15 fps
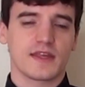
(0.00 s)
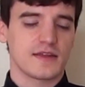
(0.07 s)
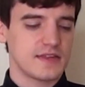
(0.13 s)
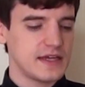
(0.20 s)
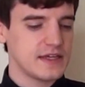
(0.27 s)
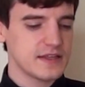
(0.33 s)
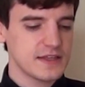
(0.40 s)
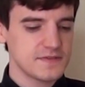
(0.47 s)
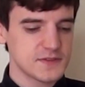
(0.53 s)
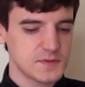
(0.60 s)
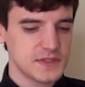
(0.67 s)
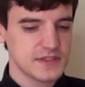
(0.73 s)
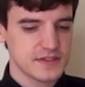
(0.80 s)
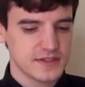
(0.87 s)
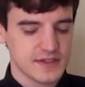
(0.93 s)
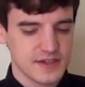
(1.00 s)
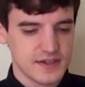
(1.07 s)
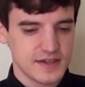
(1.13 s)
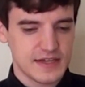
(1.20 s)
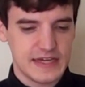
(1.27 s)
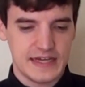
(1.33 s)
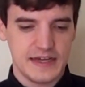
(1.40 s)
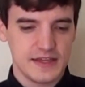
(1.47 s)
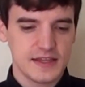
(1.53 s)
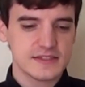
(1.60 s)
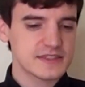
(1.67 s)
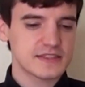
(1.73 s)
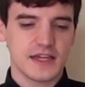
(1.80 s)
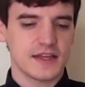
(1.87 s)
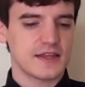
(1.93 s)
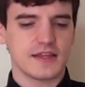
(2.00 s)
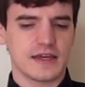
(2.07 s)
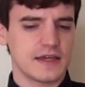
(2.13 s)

that he lives with. This is another thing,